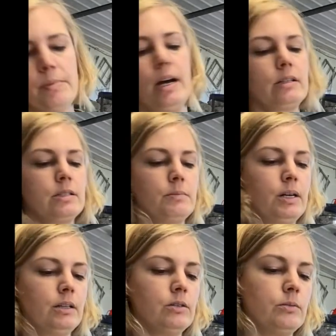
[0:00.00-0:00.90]
back to
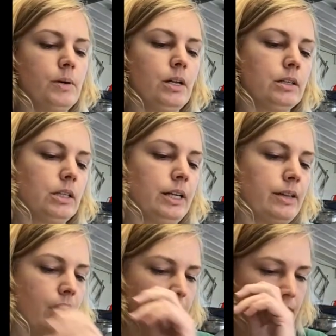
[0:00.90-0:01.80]
my little ball of clay
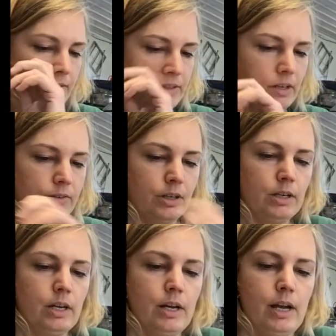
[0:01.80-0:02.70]
that I have left over.
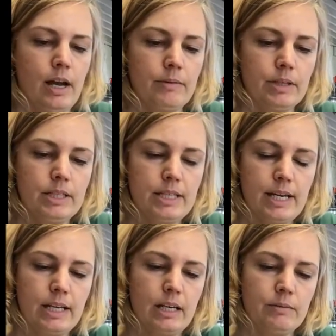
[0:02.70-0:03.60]
I'm gonna
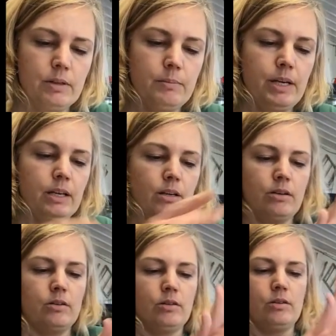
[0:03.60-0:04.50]
take and I'm gonna make
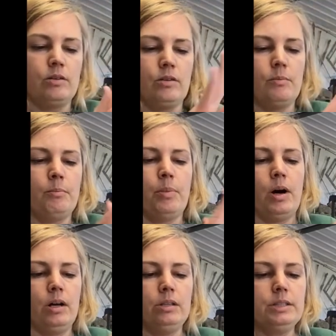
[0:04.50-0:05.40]

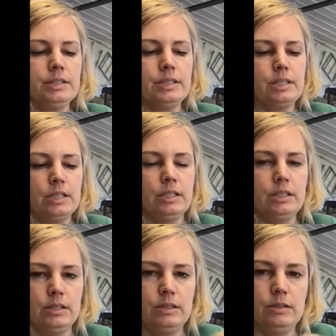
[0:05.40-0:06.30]
balls.
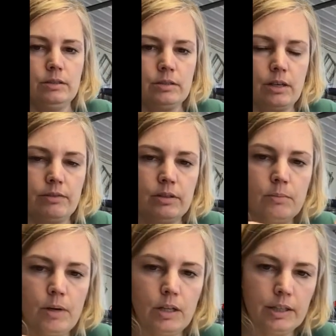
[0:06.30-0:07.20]
So I have a little
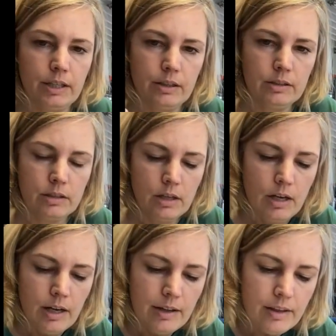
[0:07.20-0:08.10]
ball here.
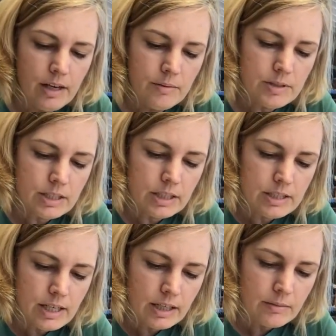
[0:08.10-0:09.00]
And then I'm just gonna
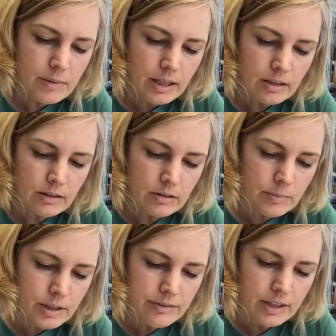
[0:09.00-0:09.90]
take and make a little
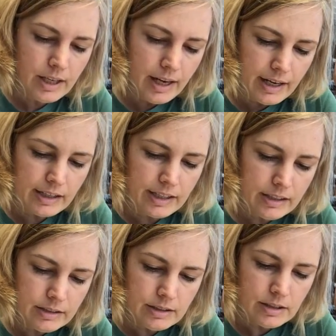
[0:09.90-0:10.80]
bit of a
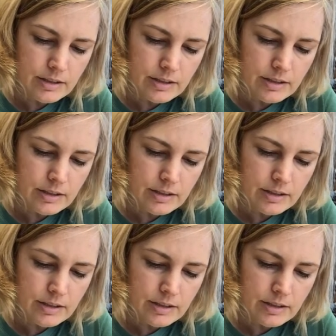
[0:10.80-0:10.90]
carrot.